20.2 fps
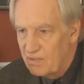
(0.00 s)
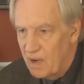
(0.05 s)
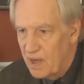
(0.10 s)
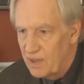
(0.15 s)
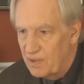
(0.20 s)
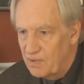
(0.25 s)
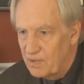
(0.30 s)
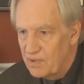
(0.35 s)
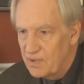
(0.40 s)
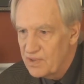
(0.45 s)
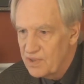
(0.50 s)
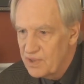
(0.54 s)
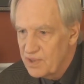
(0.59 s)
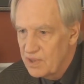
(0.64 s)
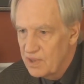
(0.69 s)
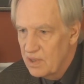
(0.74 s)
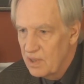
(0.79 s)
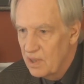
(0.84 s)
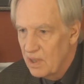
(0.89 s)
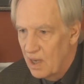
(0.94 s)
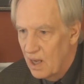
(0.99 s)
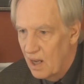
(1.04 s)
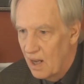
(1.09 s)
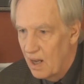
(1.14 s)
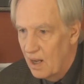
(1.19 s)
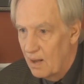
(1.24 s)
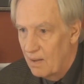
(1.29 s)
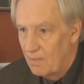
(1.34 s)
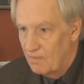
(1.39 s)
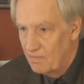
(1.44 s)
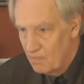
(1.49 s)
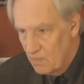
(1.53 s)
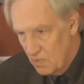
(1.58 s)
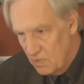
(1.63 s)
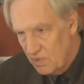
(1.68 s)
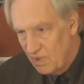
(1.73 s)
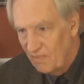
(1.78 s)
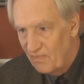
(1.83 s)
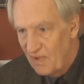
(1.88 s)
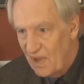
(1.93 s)
writers
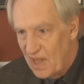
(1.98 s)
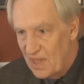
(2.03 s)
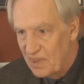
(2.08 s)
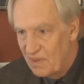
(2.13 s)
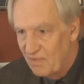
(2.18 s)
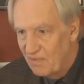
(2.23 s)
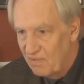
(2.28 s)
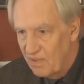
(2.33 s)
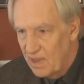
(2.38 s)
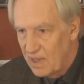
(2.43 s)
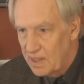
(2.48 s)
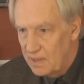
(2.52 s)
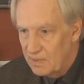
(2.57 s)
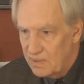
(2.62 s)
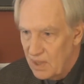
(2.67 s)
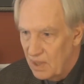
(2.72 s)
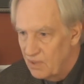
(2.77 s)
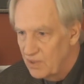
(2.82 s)
to fan the flames.